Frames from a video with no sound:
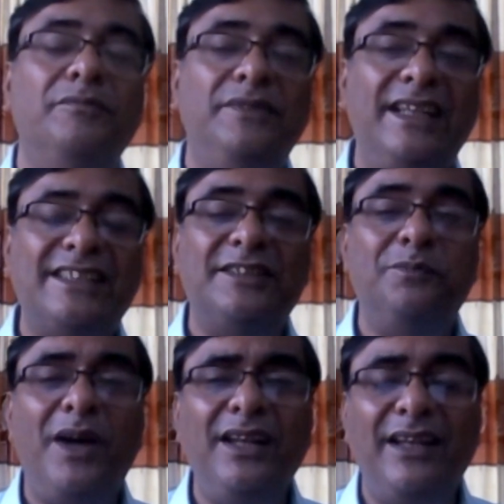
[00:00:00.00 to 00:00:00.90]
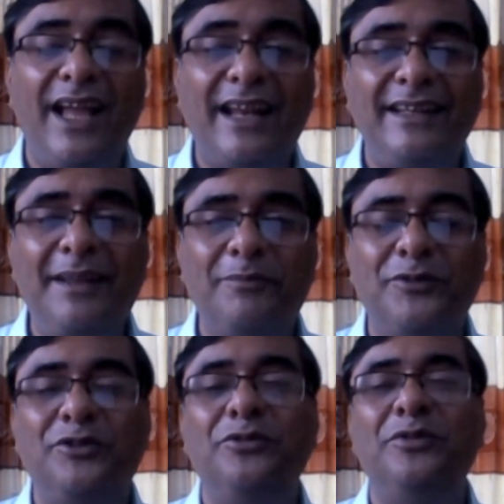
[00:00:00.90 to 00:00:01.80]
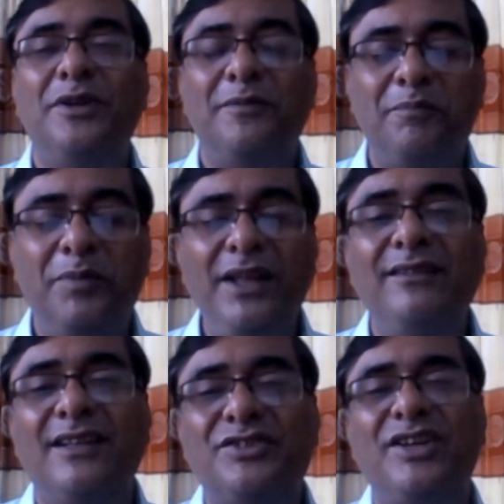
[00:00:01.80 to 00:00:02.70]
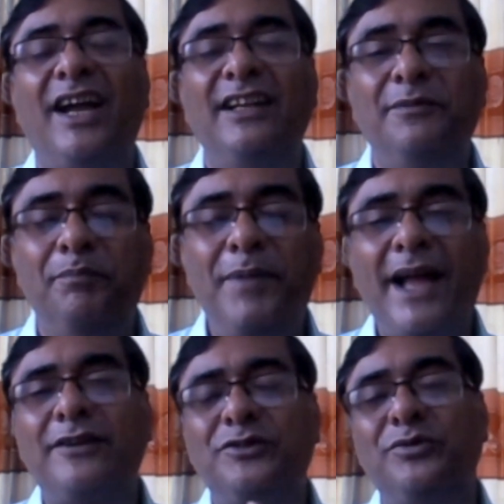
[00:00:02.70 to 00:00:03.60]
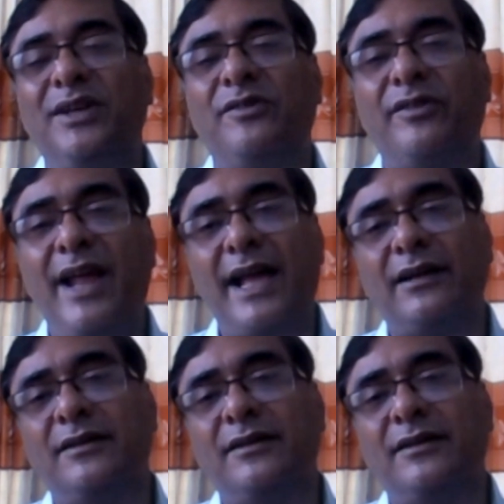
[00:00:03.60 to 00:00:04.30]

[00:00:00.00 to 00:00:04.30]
desperate attempt to bring the child back to the track.